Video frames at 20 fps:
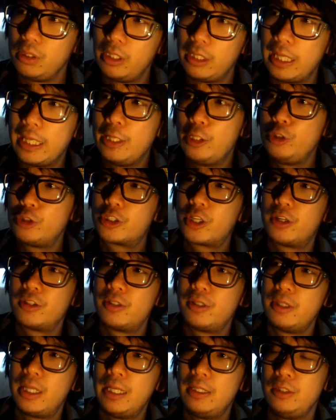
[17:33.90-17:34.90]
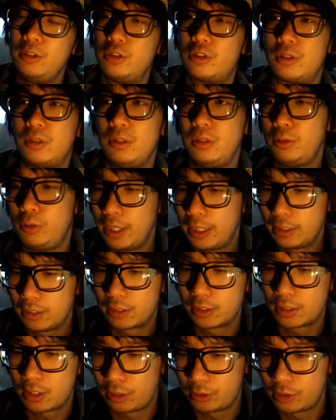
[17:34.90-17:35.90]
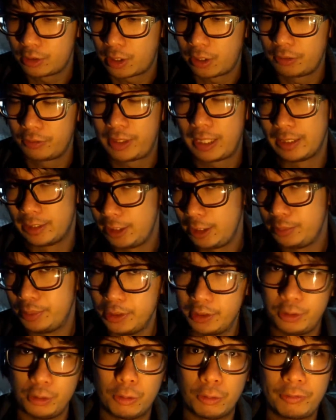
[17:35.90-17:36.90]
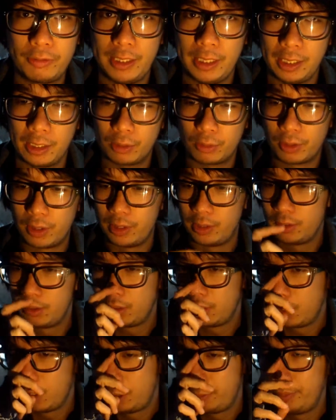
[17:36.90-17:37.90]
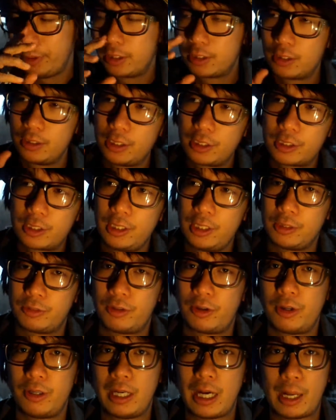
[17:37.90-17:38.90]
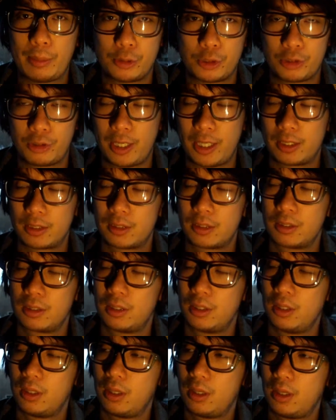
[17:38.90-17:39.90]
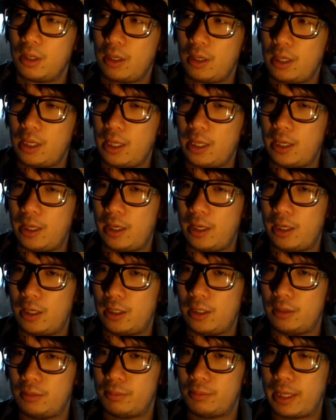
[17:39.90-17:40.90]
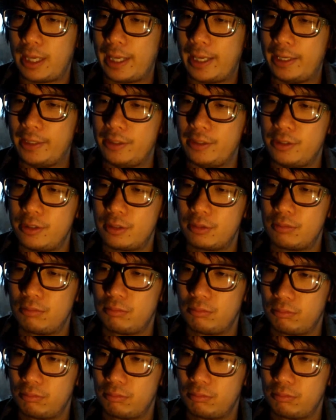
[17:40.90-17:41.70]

then you then start to kind of get deep into your feeling, right? Because initially it's very abstract, and,